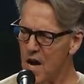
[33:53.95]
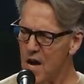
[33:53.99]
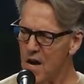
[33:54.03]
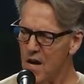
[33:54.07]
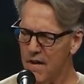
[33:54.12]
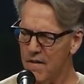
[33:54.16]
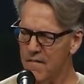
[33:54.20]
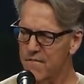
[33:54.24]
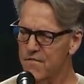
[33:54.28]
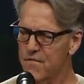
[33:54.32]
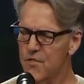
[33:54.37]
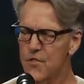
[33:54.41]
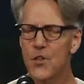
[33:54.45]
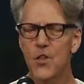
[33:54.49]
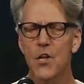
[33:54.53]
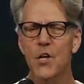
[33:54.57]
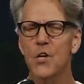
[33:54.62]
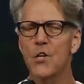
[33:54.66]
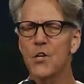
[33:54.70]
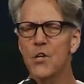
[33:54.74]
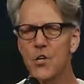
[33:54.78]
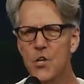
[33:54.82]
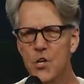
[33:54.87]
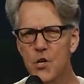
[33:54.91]
of
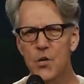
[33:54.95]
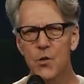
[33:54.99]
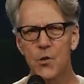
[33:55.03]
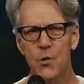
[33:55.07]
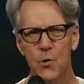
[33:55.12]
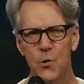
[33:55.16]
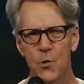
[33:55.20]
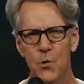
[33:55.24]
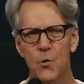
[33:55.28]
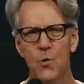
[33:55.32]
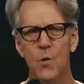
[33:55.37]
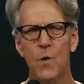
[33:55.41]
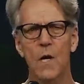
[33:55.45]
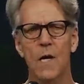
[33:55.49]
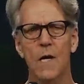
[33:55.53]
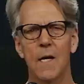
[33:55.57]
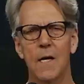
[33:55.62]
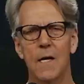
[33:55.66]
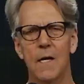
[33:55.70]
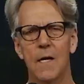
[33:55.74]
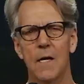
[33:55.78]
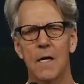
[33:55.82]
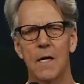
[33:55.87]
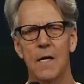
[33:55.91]
the new
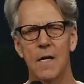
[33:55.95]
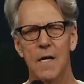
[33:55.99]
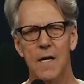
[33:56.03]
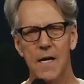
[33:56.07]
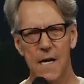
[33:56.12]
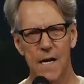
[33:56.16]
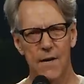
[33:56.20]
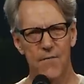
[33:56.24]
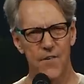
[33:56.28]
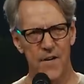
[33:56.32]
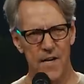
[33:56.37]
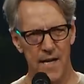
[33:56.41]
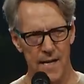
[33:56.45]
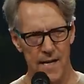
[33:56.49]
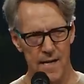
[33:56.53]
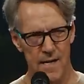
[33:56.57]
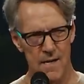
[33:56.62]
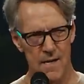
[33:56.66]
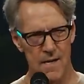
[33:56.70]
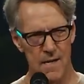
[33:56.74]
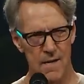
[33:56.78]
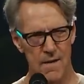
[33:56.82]
covenant.